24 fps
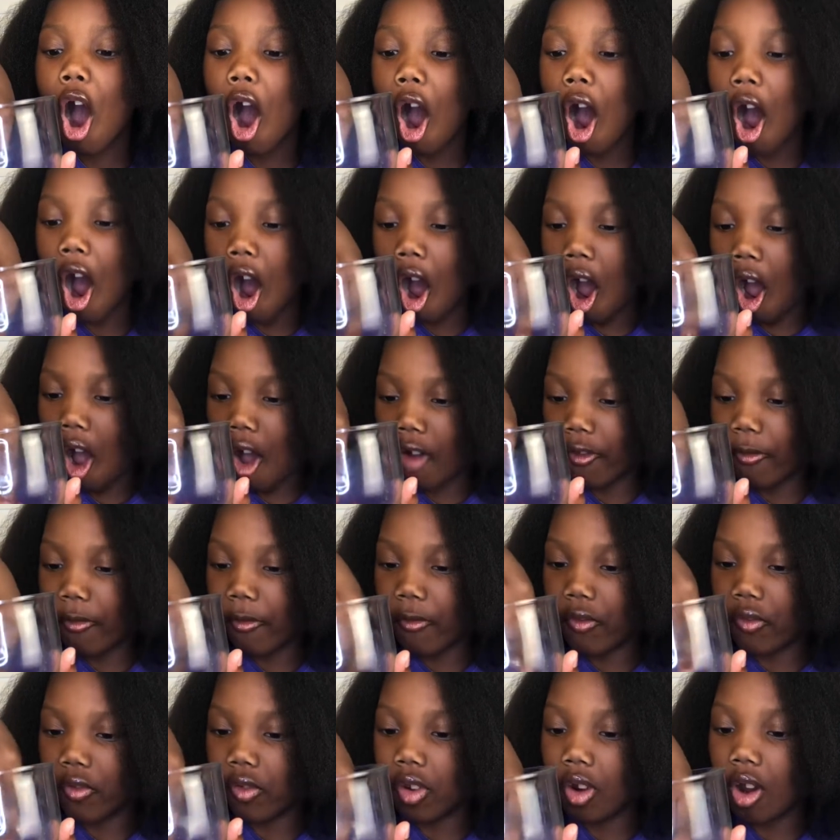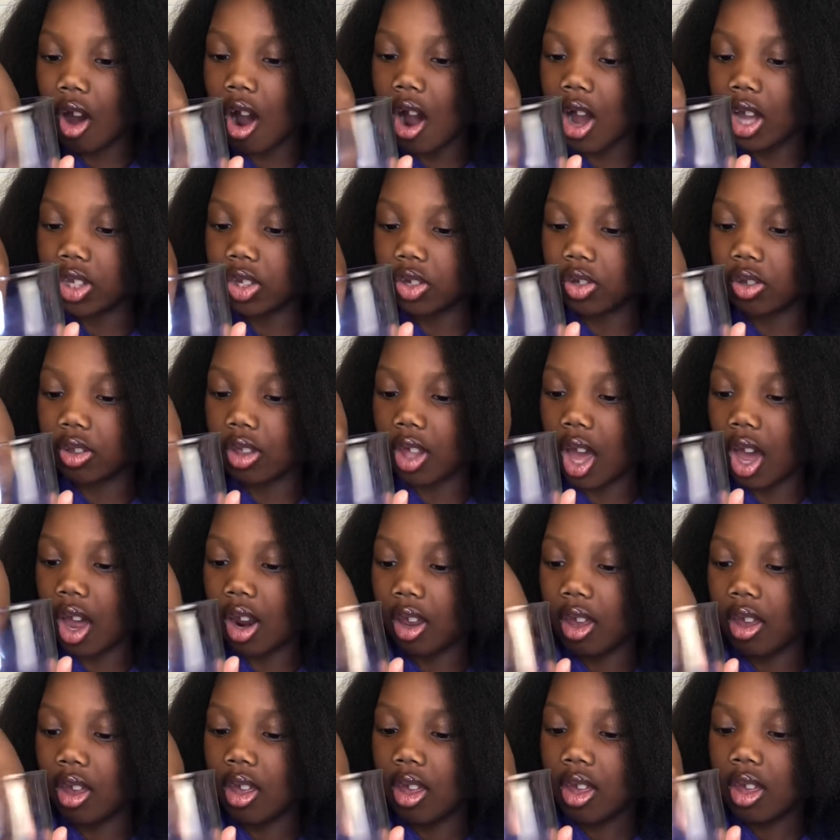off, not so
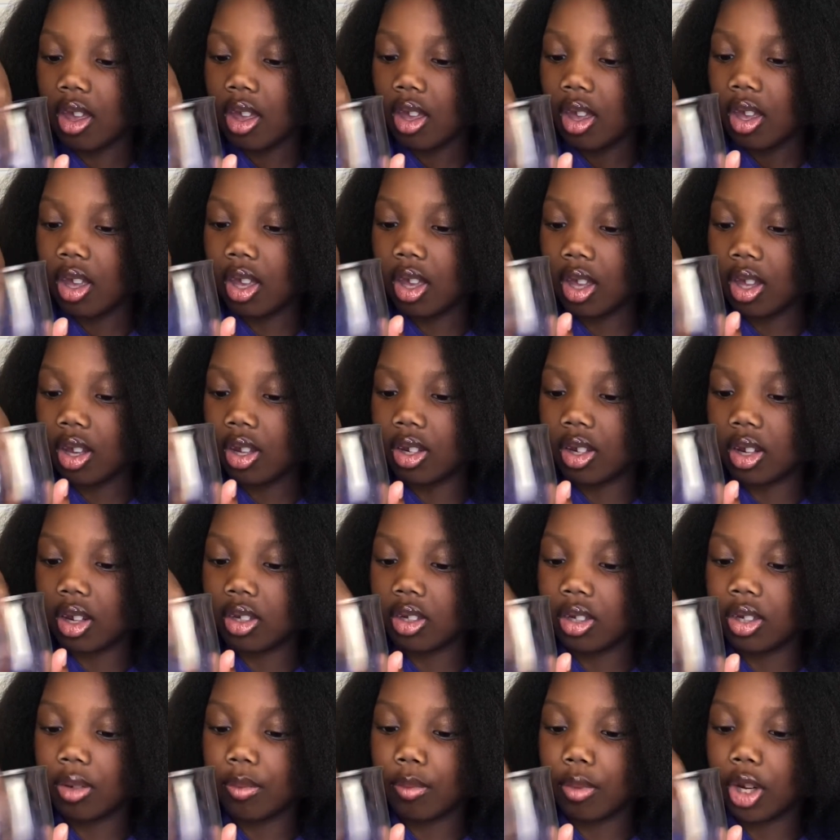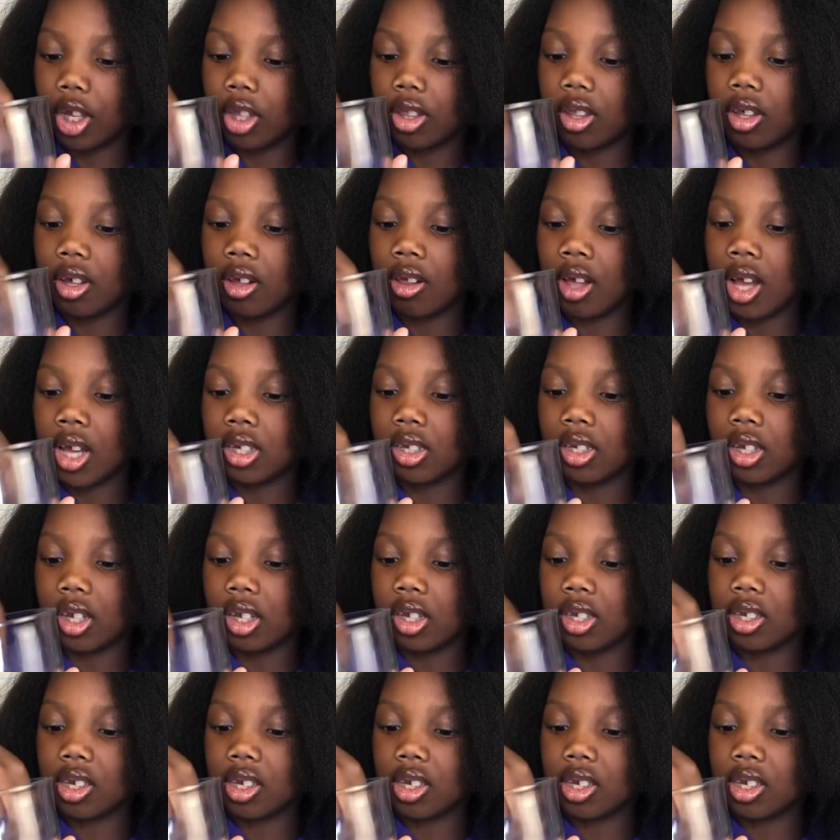that it doesn't break the elastic.